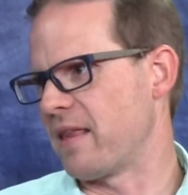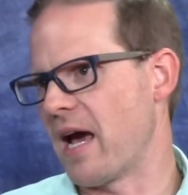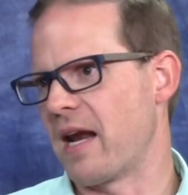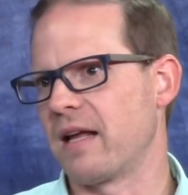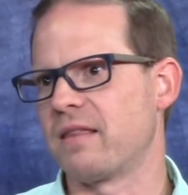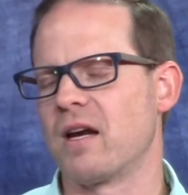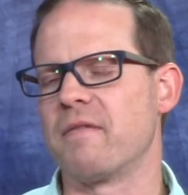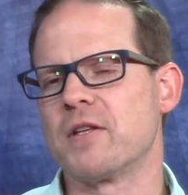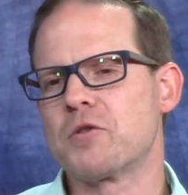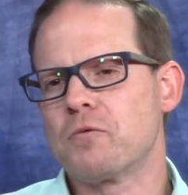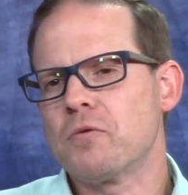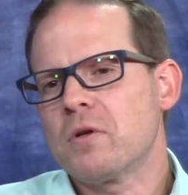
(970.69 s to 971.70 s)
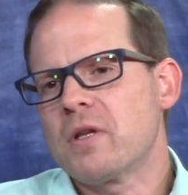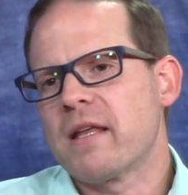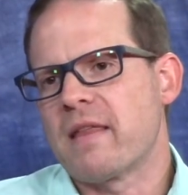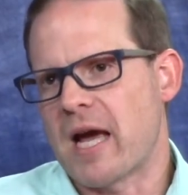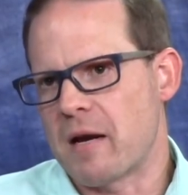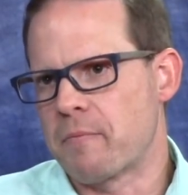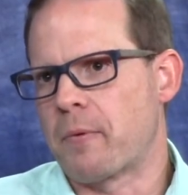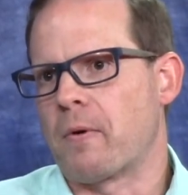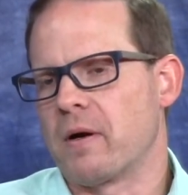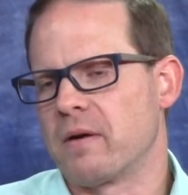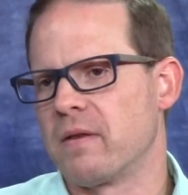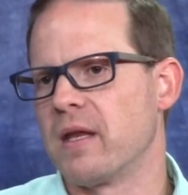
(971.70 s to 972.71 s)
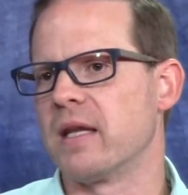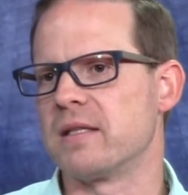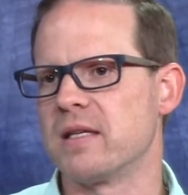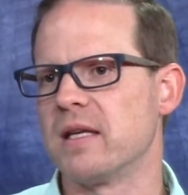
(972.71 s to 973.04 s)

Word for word: that i thought if it's really that important then it's